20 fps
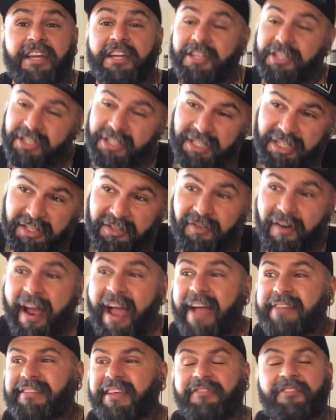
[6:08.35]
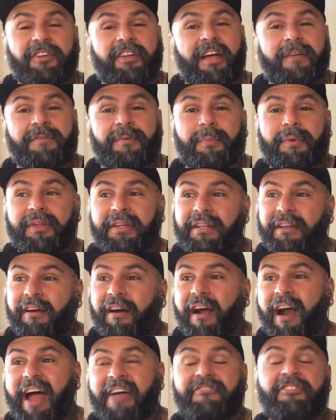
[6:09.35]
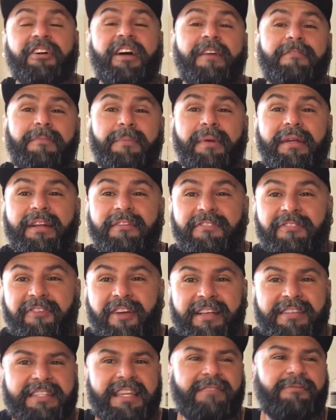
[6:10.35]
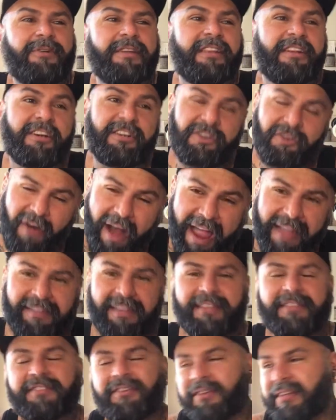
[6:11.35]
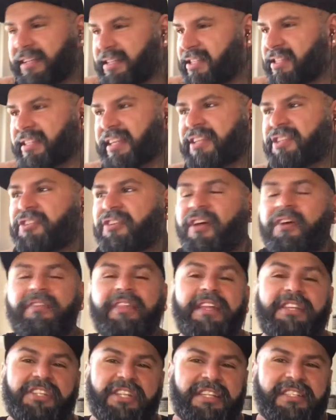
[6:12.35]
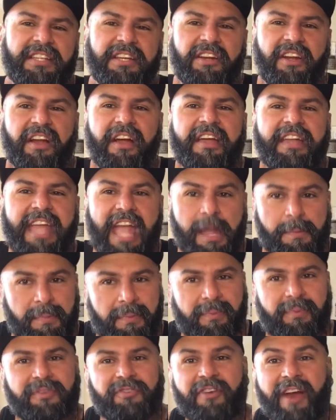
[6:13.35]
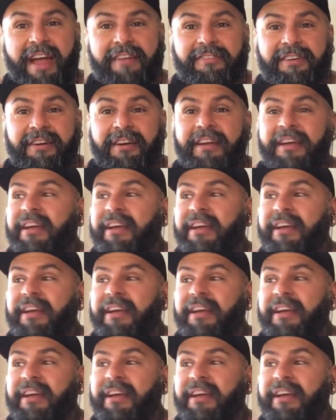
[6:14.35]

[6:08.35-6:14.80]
She drives. I feel comfortable in a car. I feel comfortable enough to fall asleep with her driving. So let's just let you know that she's a capable driver.